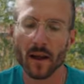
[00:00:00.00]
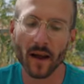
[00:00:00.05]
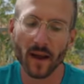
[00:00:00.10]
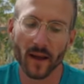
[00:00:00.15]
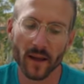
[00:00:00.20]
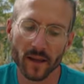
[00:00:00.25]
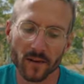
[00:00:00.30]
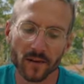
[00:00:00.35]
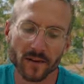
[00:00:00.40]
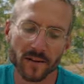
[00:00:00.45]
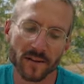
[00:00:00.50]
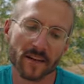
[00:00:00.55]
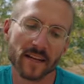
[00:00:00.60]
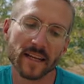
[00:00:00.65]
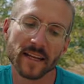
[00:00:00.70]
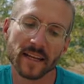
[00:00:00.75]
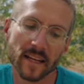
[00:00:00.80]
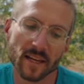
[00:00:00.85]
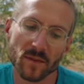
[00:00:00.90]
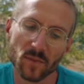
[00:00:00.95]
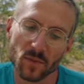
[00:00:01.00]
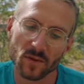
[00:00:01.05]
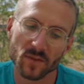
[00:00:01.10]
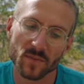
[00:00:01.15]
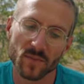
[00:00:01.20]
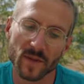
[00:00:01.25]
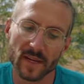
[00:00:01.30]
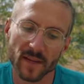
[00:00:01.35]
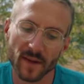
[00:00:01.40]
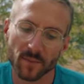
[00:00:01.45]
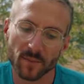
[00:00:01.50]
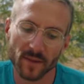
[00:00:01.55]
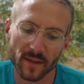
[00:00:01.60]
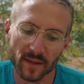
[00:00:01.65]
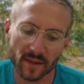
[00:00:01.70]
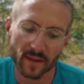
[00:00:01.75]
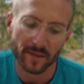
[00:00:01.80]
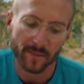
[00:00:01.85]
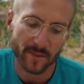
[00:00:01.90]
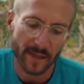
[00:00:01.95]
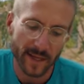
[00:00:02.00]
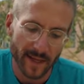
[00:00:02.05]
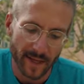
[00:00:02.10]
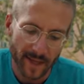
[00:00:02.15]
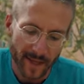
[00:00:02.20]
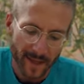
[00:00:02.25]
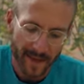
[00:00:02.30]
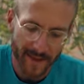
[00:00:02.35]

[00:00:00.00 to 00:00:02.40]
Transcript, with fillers: Uh, you do need to keep your speed up a little bit